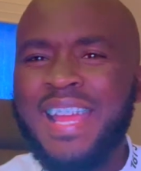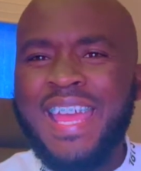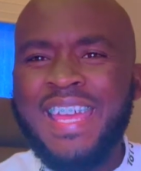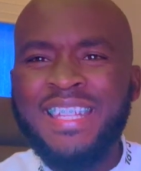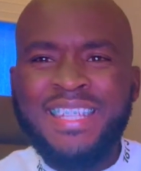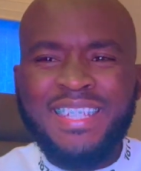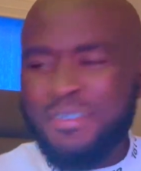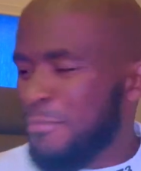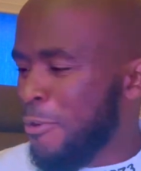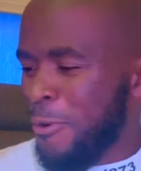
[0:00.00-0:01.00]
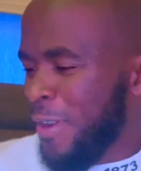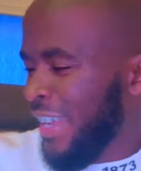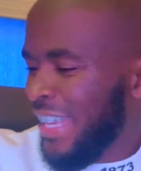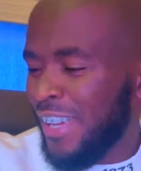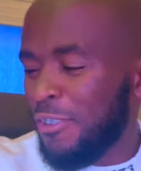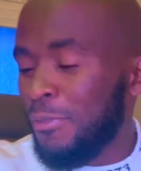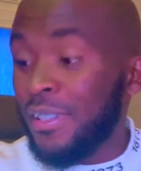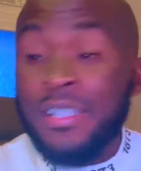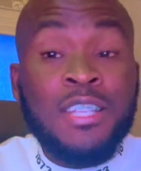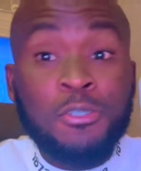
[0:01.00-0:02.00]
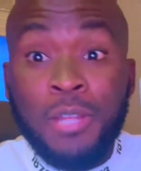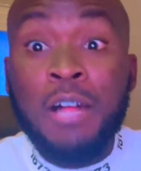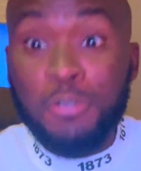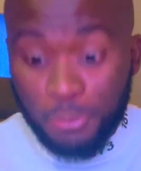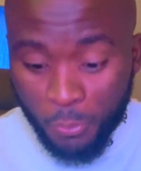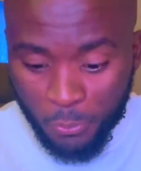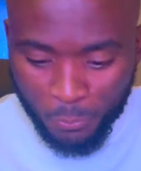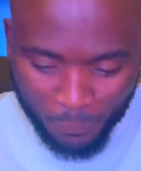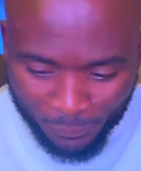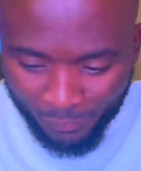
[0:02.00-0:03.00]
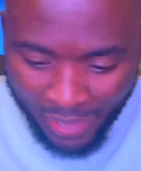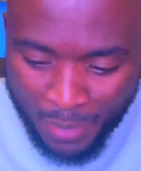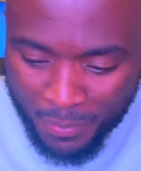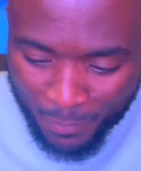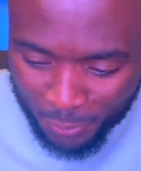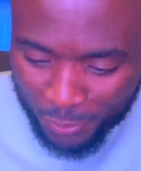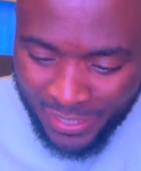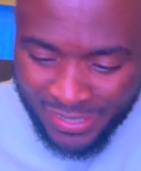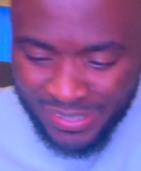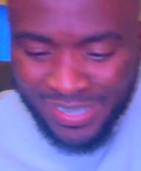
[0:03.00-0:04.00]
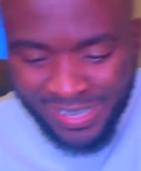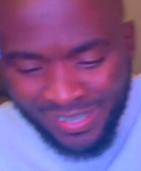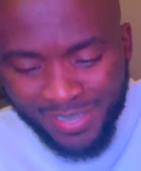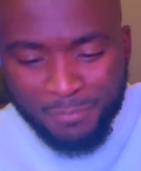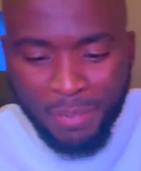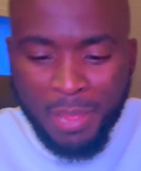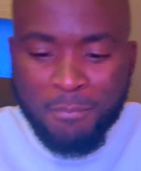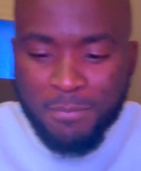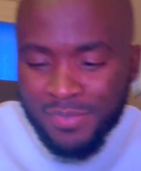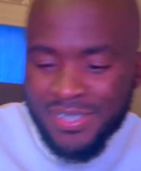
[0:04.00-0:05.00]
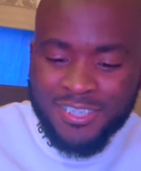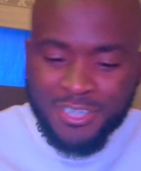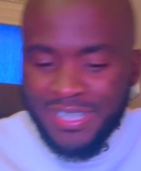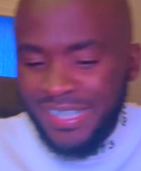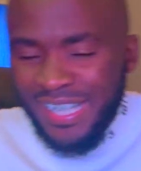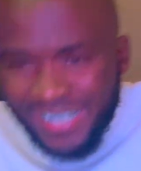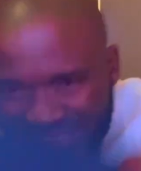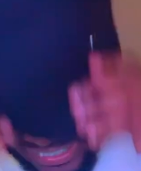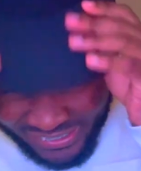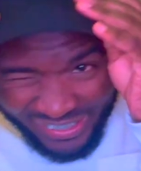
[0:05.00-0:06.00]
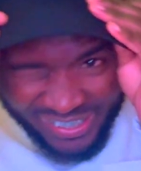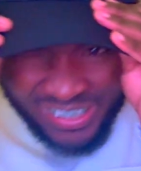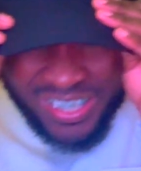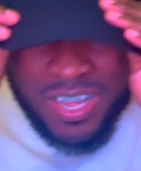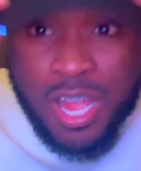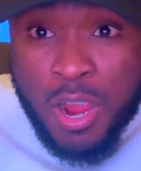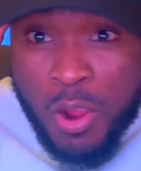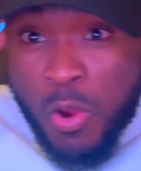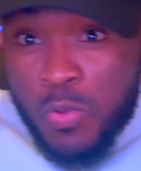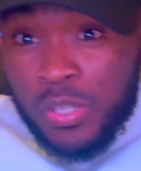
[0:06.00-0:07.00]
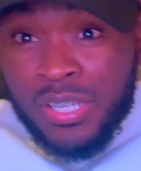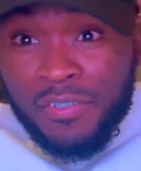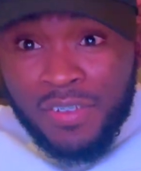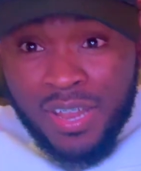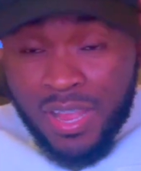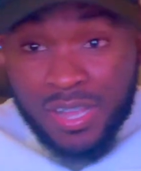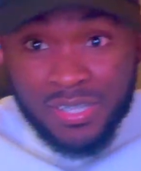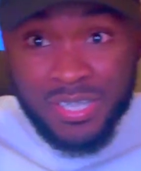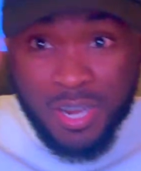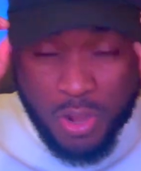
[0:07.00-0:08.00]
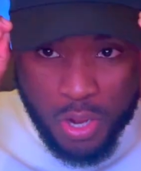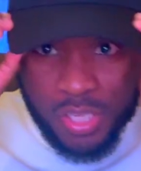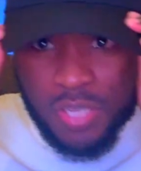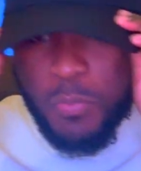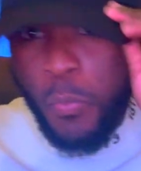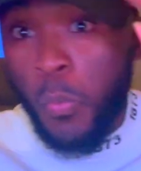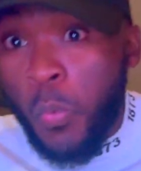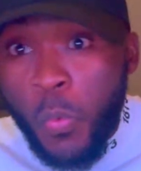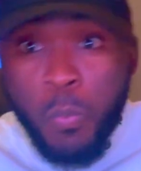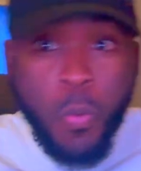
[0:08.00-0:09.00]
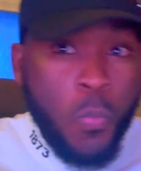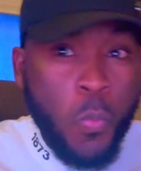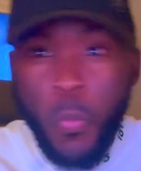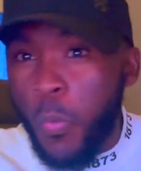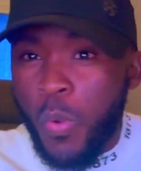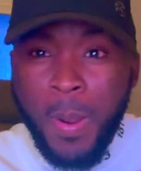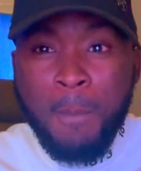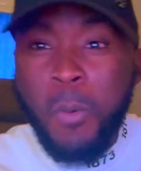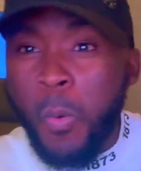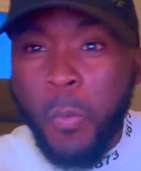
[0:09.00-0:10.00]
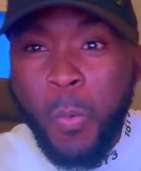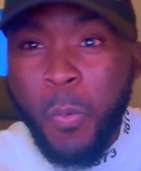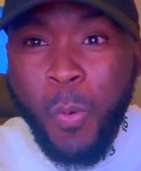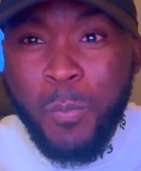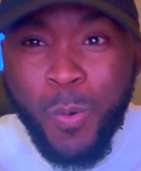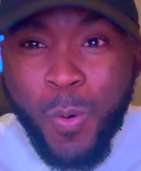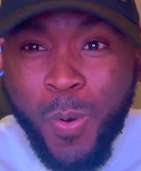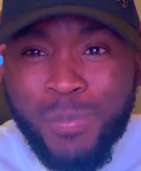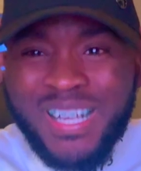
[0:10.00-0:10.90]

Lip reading: And then keep on, like what? So I'll show you. I'm about to enter my, it's a king, that air. And I feel like I can see, look at you. Boom, boom, boom, boom.